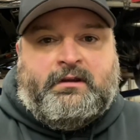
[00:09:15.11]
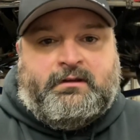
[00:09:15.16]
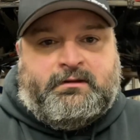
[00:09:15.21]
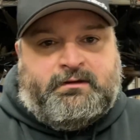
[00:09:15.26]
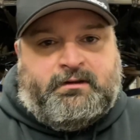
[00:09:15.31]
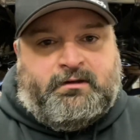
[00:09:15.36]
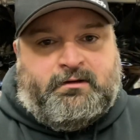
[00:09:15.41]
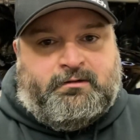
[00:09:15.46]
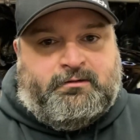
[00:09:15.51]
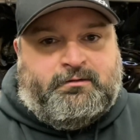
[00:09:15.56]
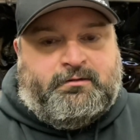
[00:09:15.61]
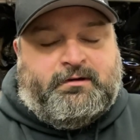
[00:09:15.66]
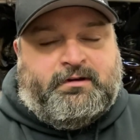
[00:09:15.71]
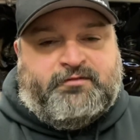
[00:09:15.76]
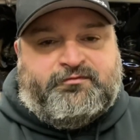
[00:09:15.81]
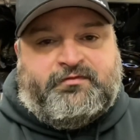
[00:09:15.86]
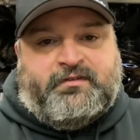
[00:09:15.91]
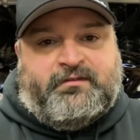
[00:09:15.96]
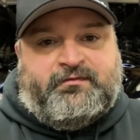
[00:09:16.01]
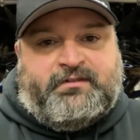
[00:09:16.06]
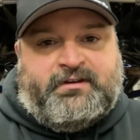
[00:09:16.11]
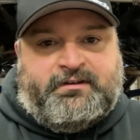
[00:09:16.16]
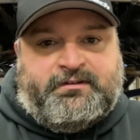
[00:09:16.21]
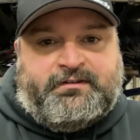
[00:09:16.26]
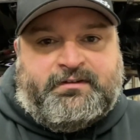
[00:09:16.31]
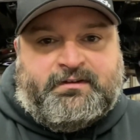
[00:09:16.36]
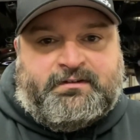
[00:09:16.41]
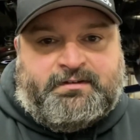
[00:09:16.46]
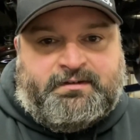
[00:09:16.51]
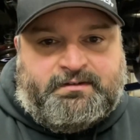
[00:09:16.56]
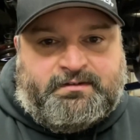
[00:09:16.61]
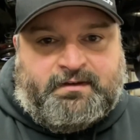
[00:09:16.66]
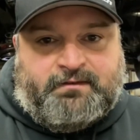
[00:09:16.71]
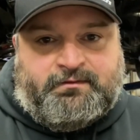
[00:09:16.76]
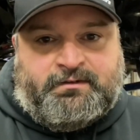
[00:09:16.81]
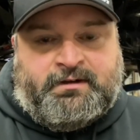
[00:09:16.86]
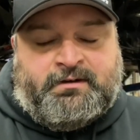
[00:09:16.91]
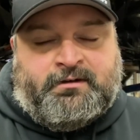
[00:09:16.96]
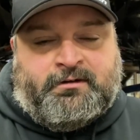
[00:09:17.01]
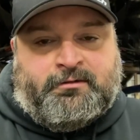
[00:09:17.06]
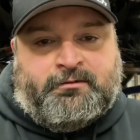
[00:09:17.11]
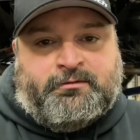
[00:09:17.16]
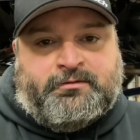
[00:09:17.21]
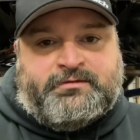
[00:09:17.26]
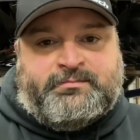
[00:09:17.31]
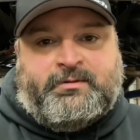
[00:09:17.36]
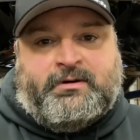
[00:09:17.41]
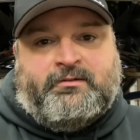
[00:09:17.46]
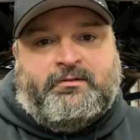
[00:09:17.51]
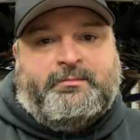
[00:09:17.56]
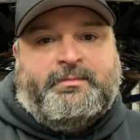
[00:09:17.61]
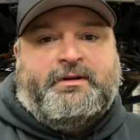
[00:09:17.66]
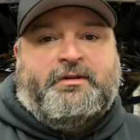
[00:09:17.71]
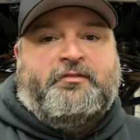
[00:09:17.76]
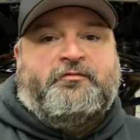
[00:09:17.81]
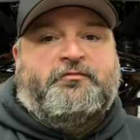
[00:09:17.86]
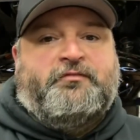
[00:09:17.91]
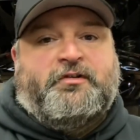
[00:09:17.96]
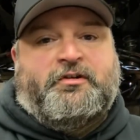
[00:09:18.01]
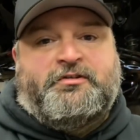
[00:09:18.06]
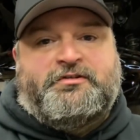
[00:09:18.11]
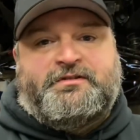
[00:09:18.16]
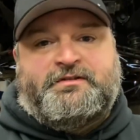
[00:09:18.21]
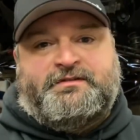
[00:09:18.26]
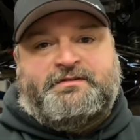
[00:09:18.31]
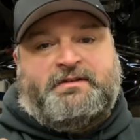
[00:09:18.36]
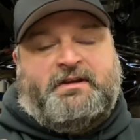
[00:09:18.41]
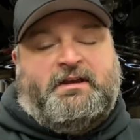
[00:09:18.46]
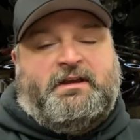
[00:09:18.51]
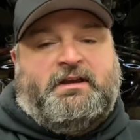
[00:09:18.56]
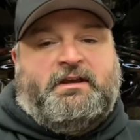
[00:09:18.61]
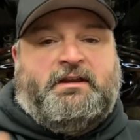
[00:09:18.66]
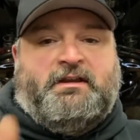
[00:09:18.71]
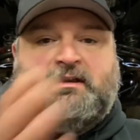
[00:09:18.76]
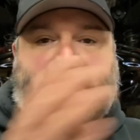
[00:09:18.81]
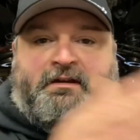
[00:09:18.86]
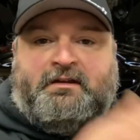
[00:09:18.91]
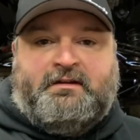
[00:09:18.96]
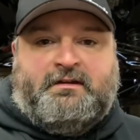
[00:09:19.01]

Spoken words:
you know, a 15, 16, 1700 horsepower build versus a,